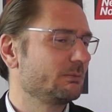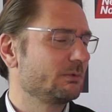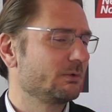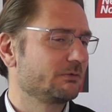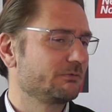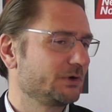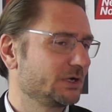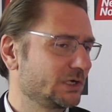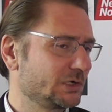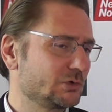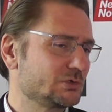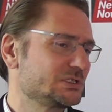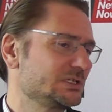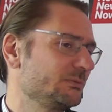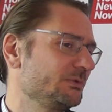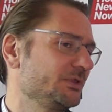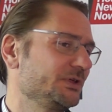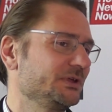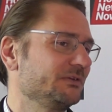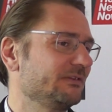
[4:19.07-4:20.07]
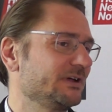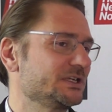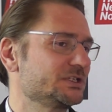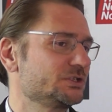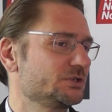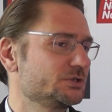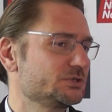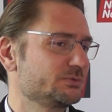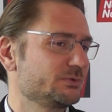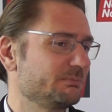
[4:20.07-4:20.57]
We work very closely with the
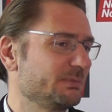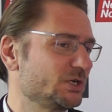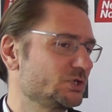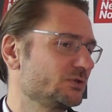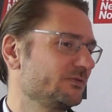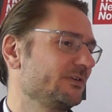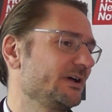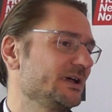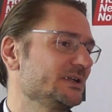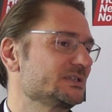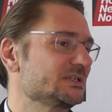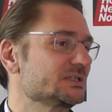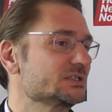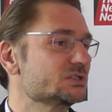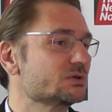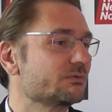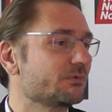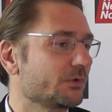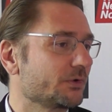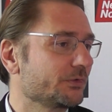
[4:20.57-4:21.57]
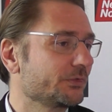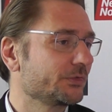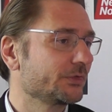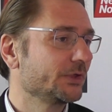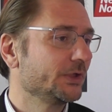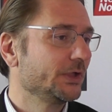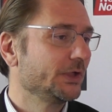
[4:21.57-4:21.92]
investors, with Metrovest and so forth,